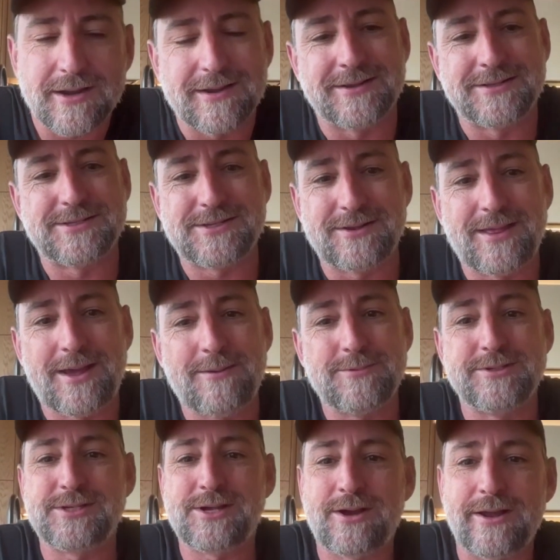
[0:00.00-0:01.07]
And so that
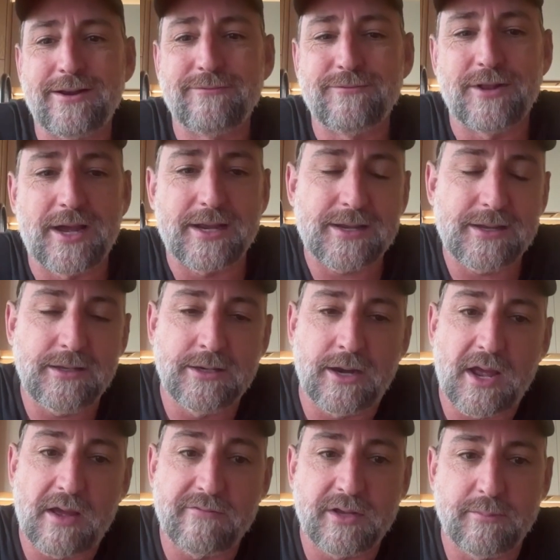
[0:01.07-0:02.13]
was kind of like,
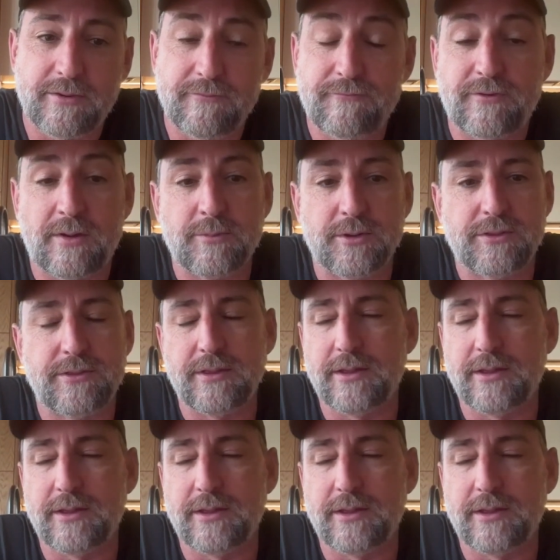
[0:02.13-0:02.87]
having a bit of fun with